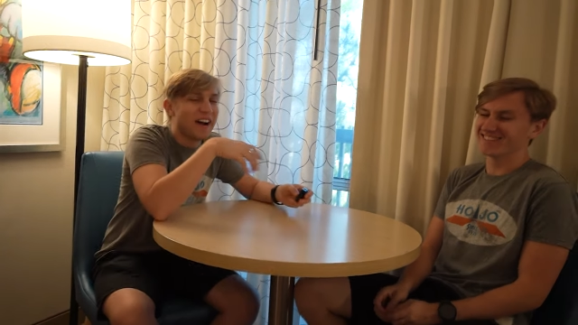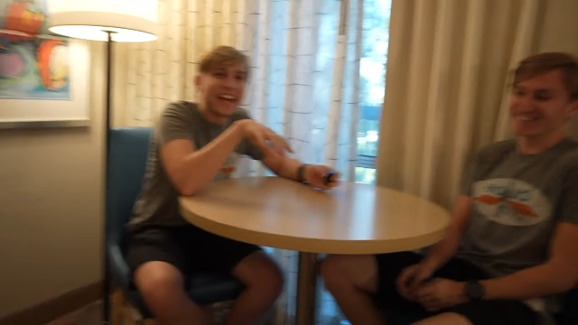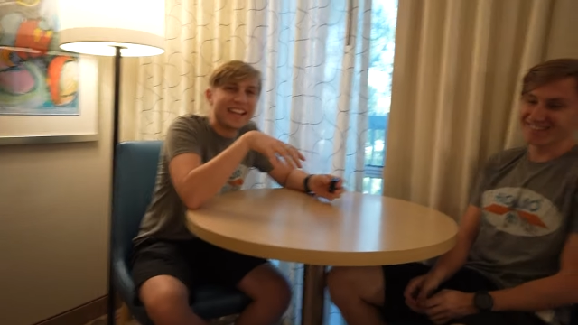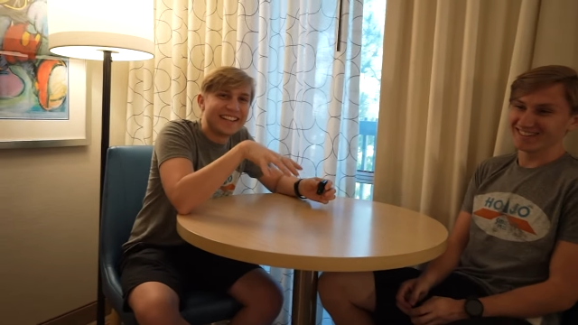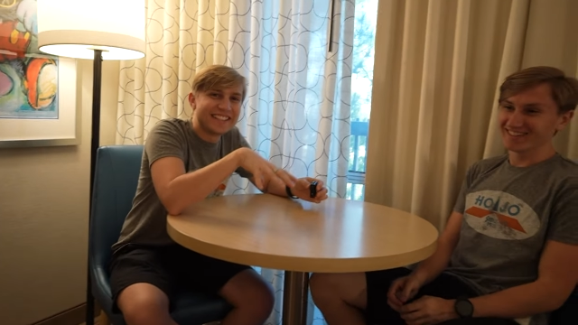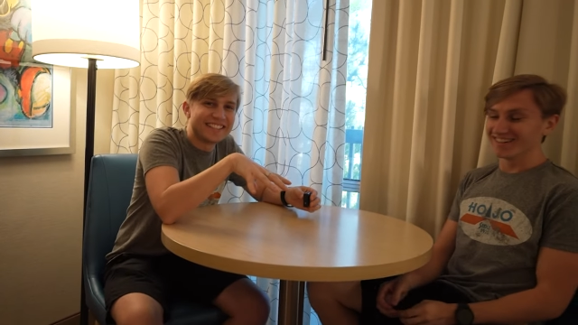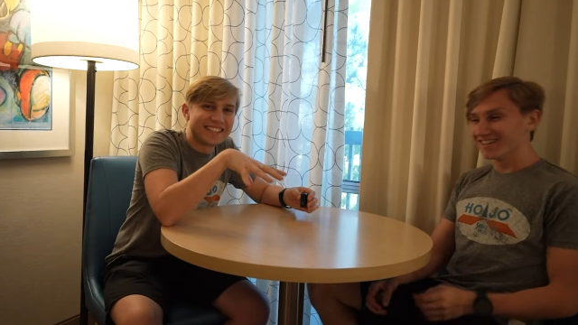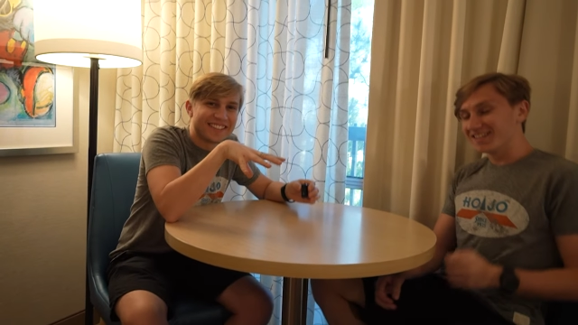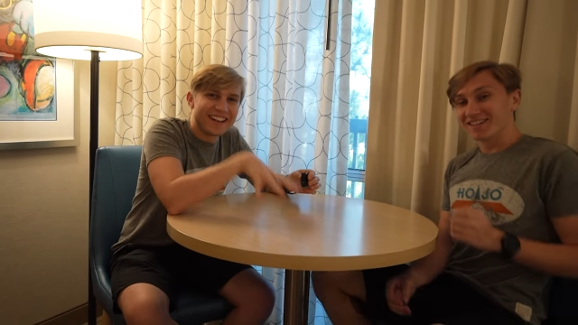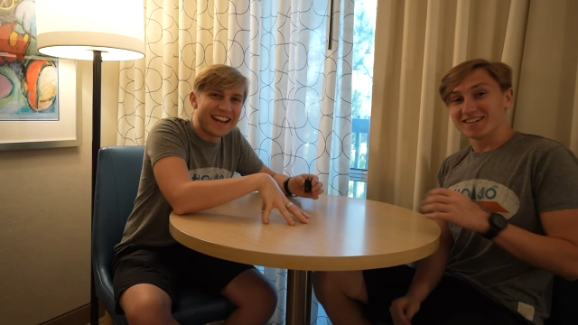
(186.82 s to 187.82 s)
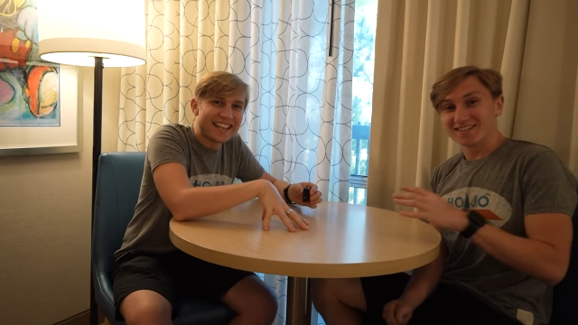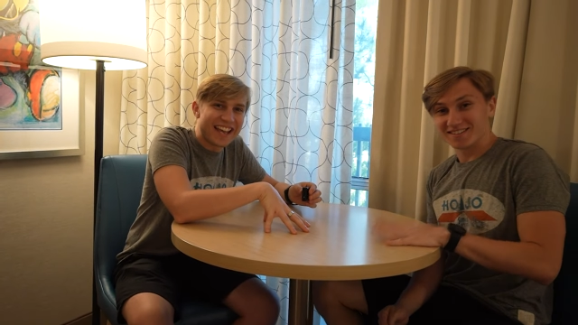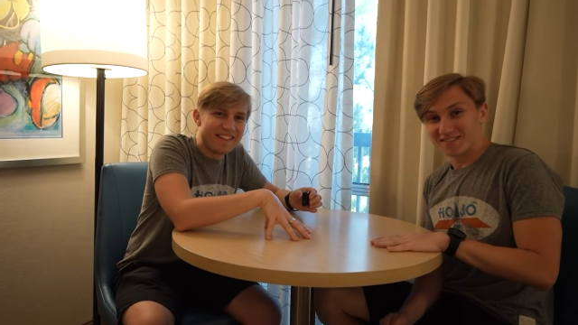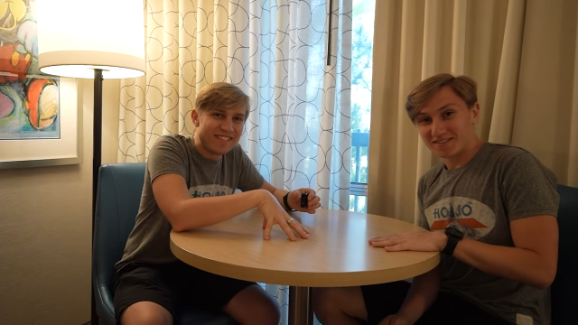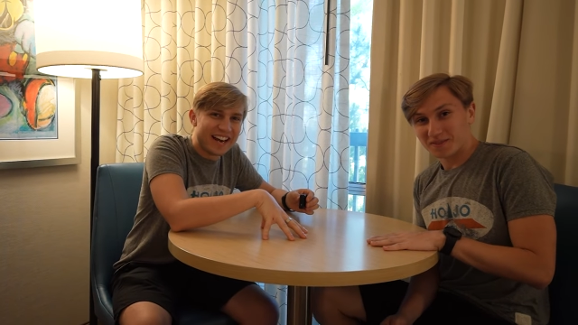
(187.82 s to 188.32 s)
Speaker 1: but this is a great
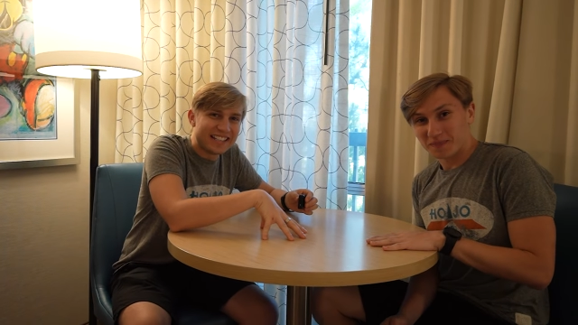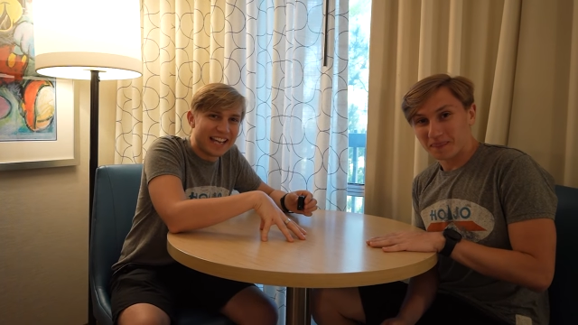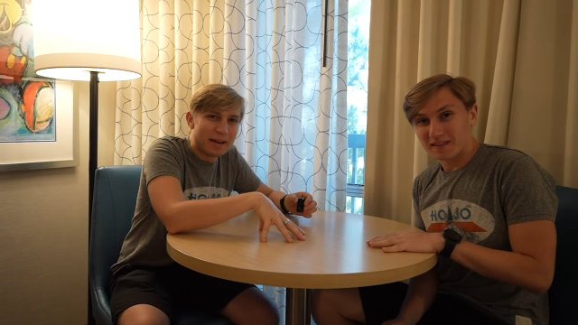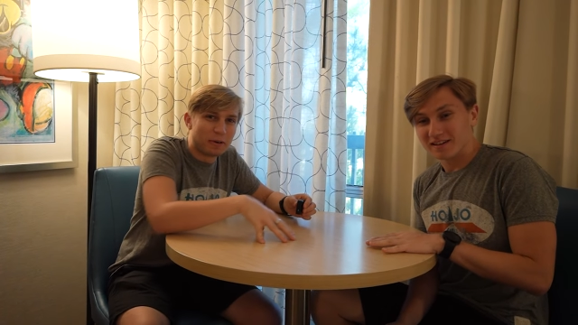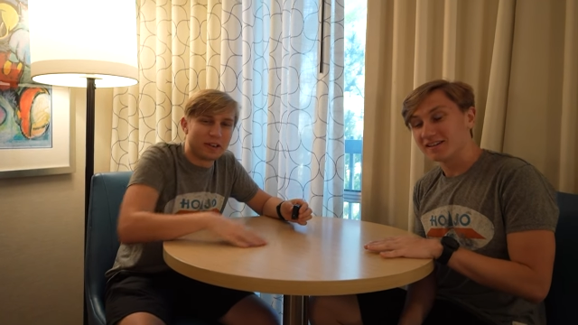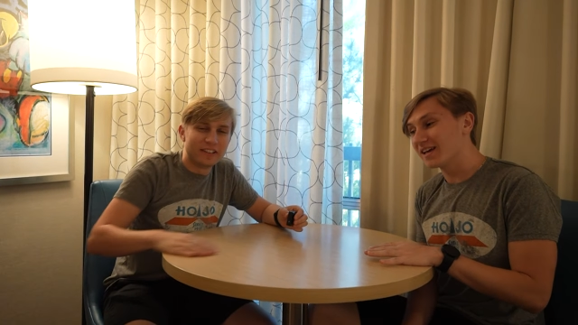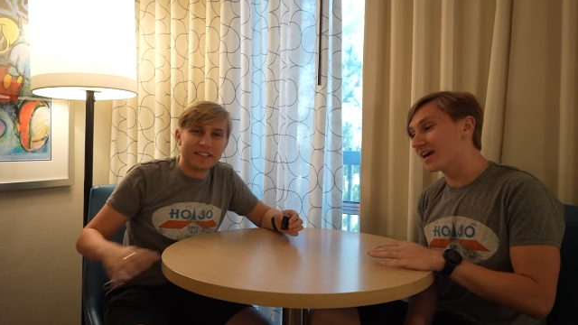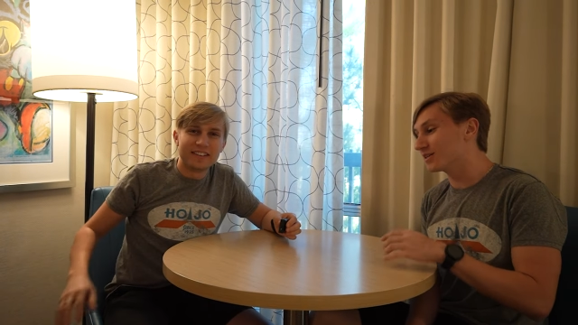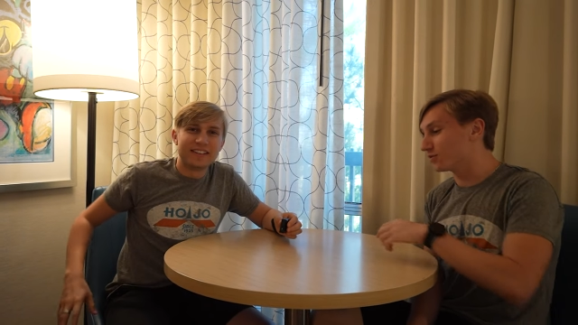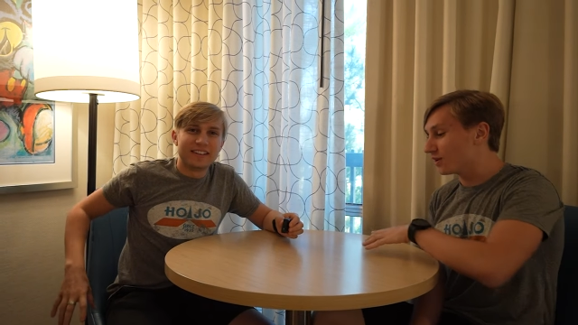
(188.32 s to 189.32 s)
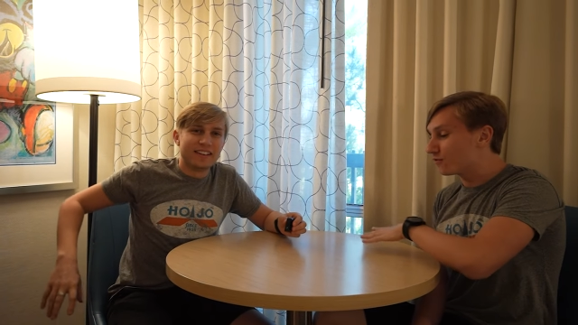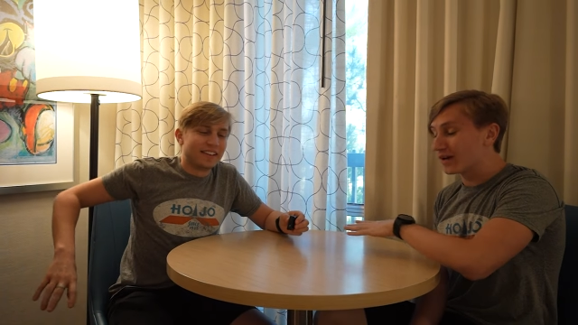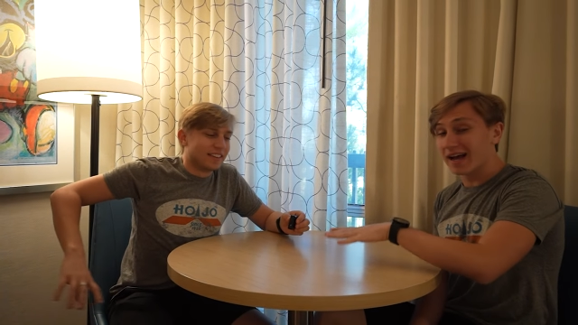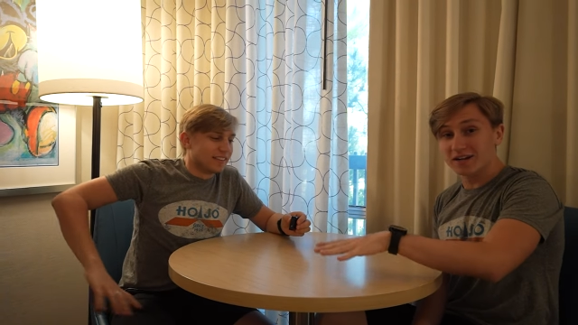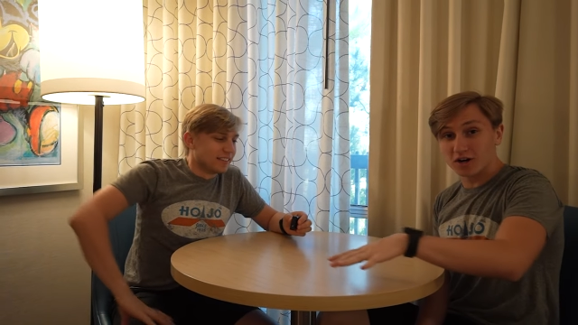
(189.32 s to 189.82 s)
game night table. Yes, if we
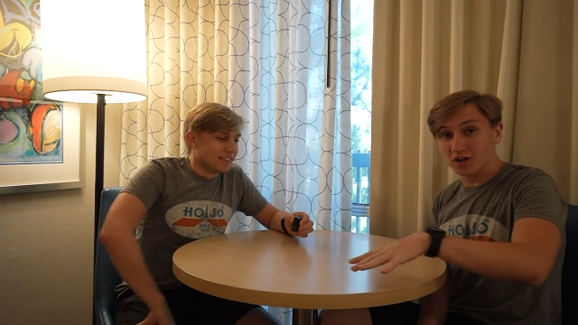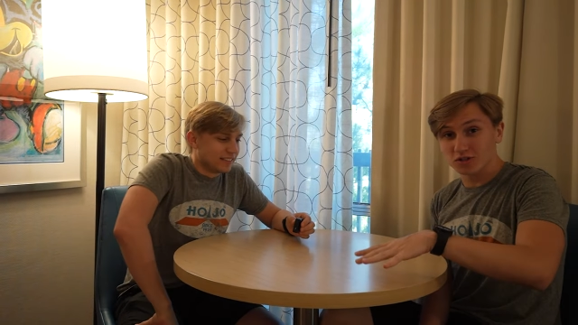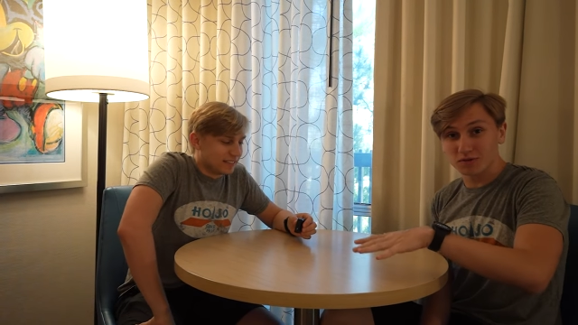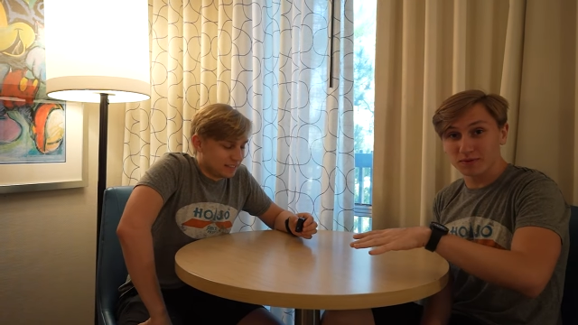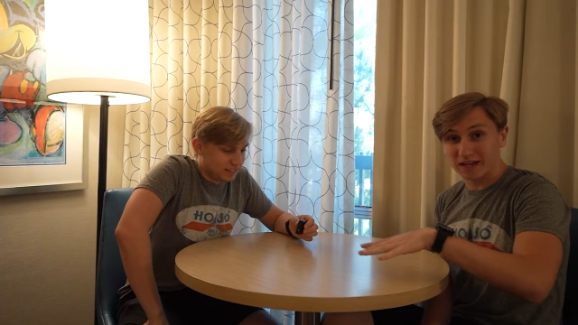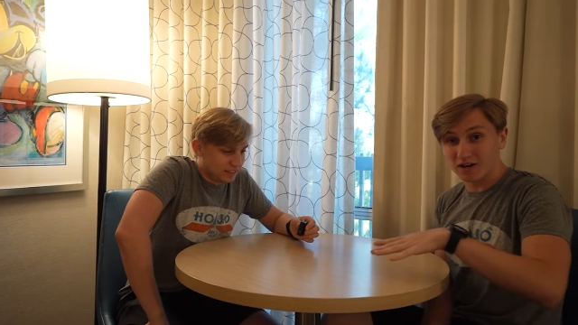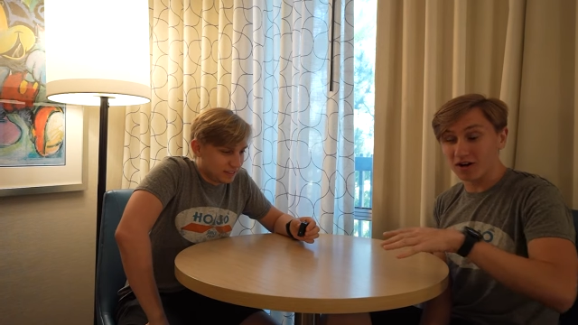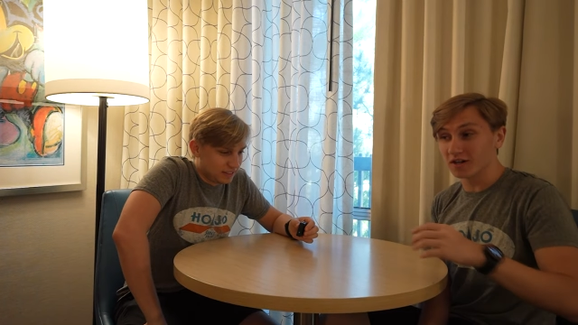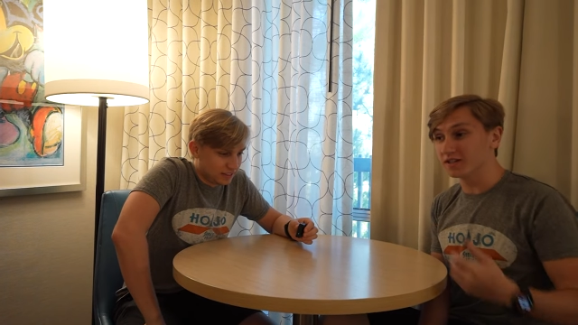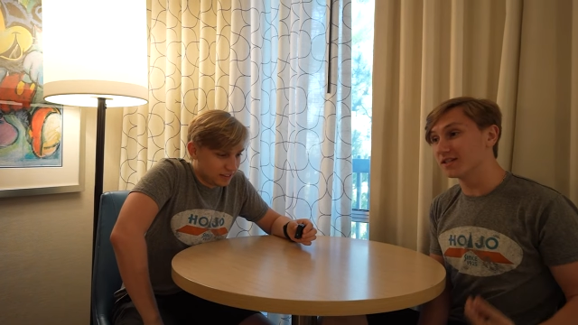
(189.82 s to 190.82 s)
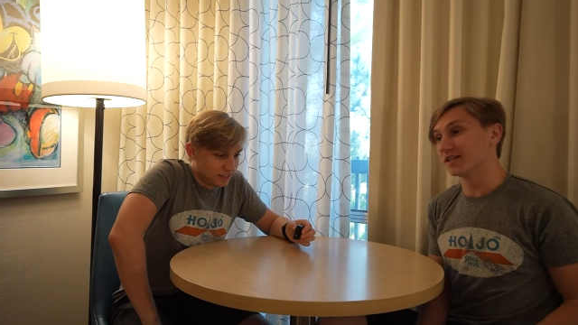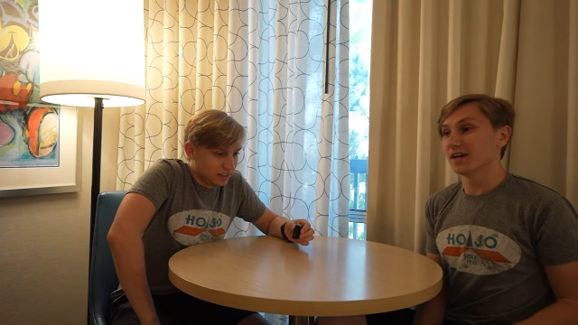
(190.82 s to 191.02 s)
had cards, you could play cards.